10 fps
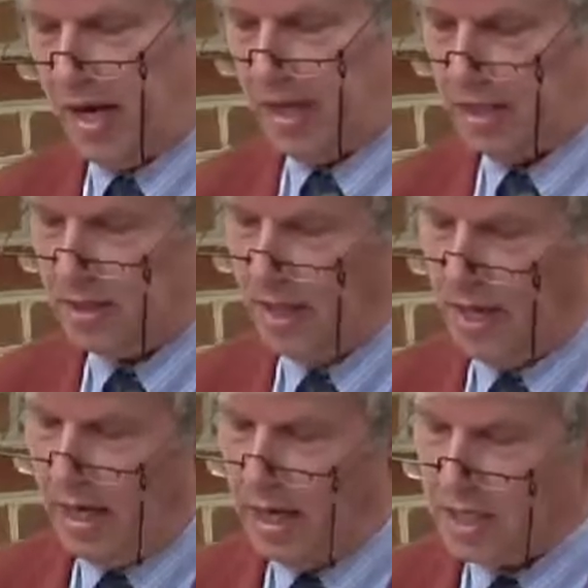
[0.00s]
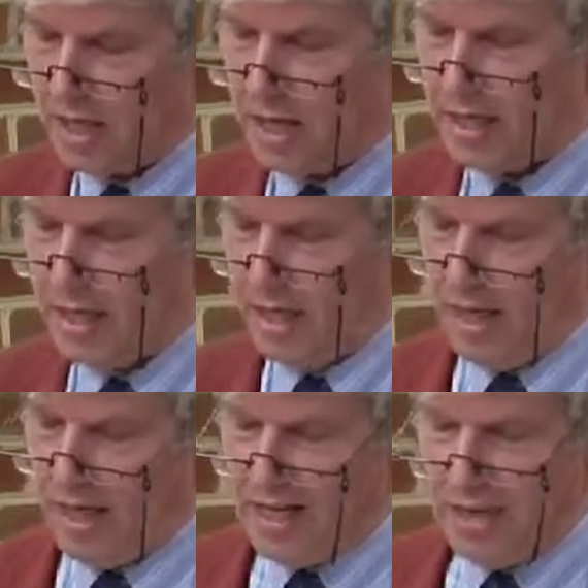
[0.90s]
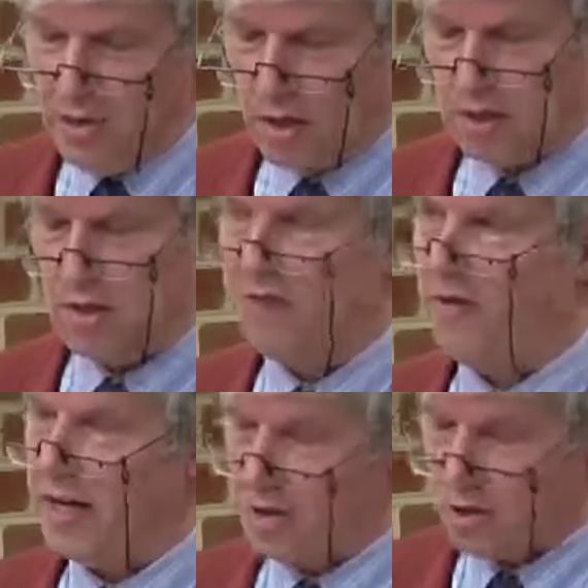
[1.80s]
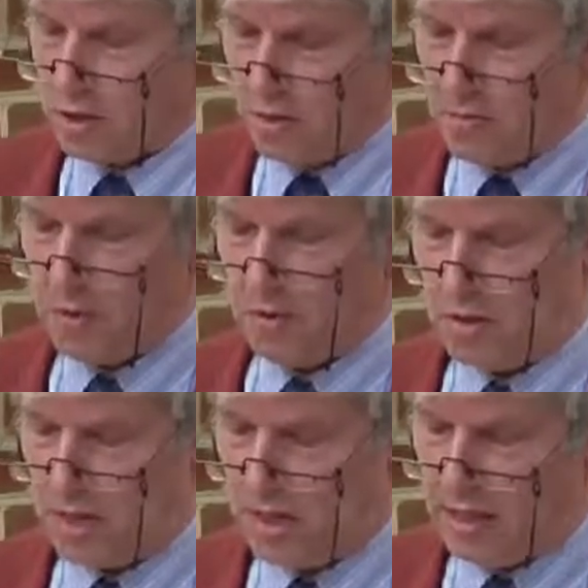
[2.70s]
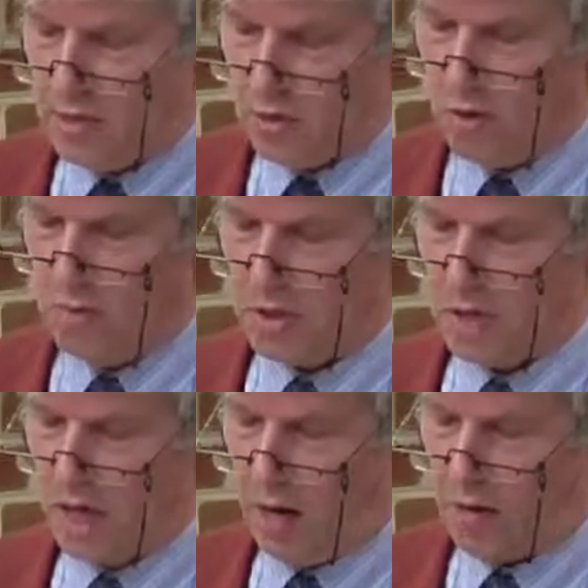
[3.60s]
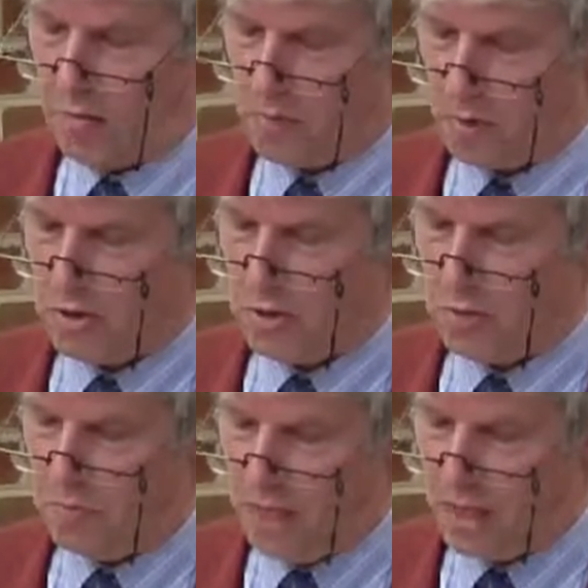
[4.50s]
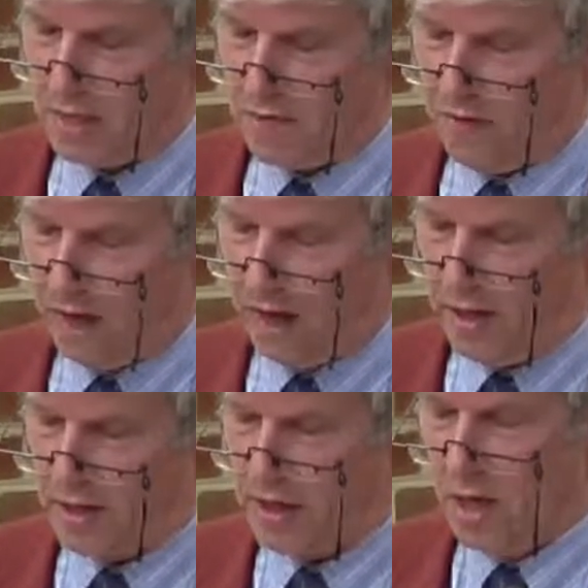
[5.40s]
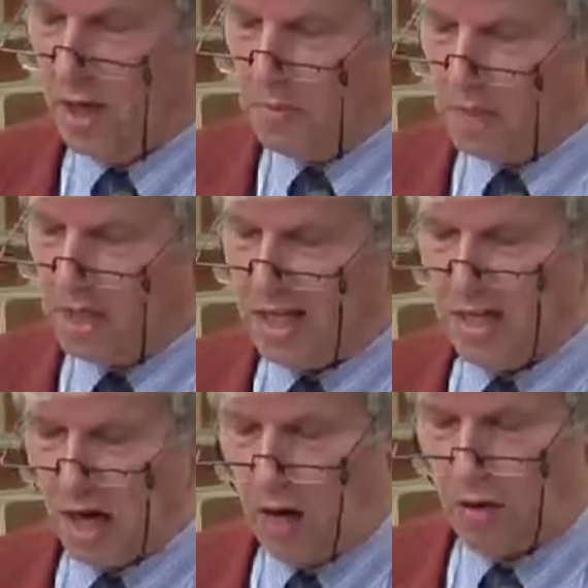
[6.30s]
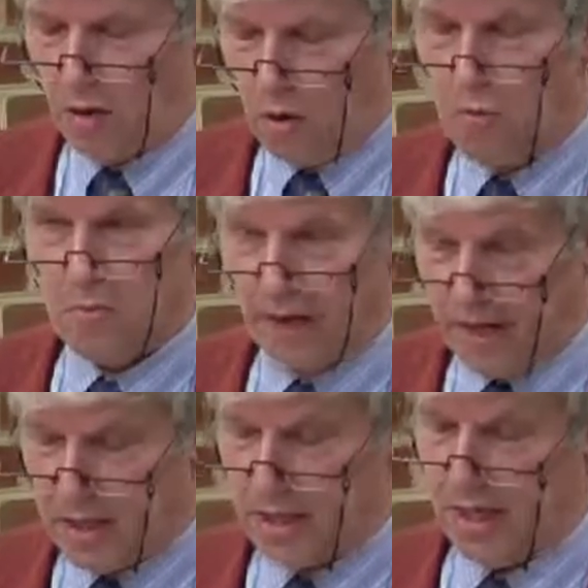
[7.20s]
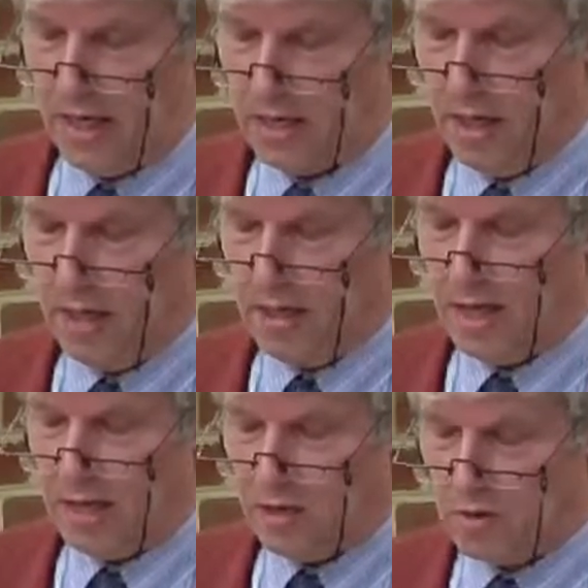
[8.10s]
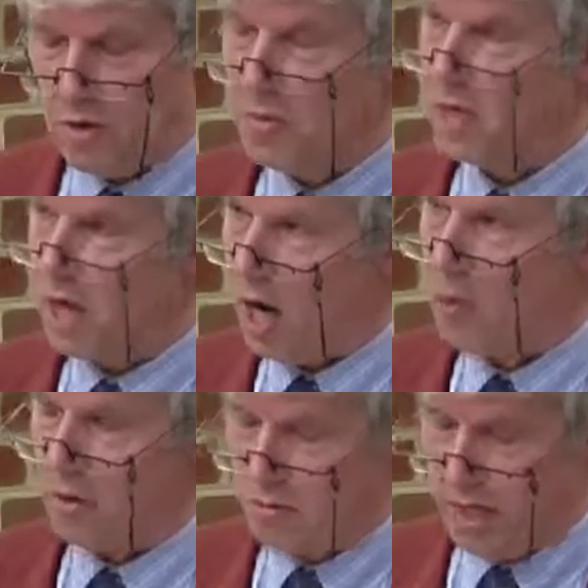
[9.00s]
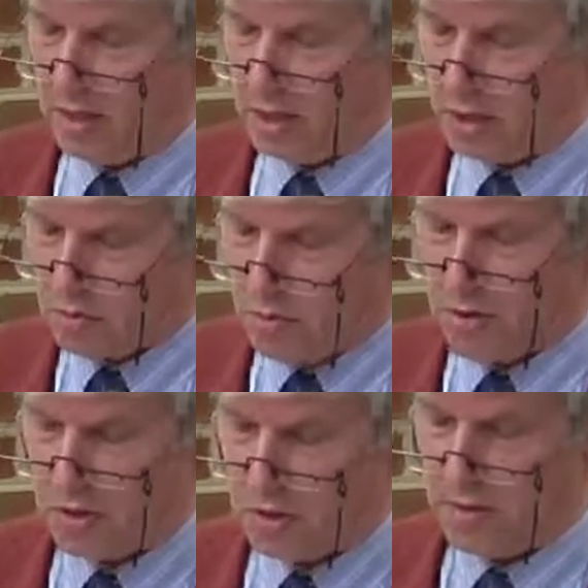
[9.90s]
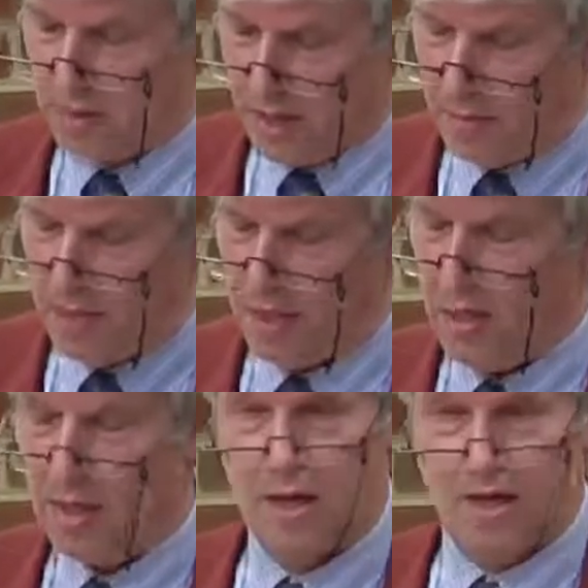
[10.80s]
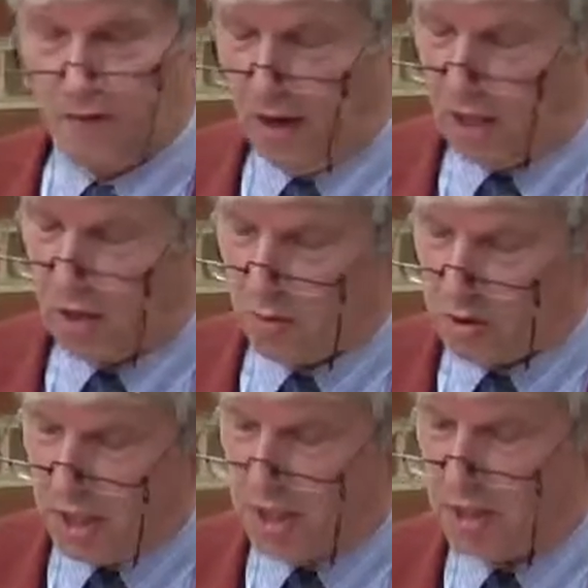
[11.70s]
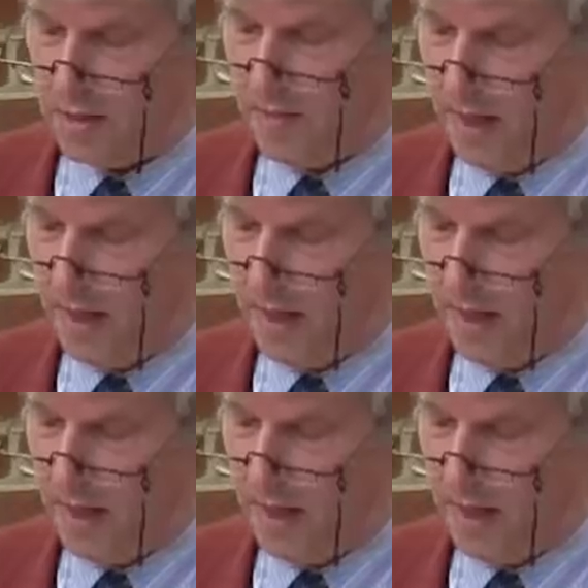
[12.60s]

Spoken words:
made. He said, "It is not the divine scripture that determines our approach to peace and violence, but it is our own mindset that determines how we read the scriptures." Let me give his quotation.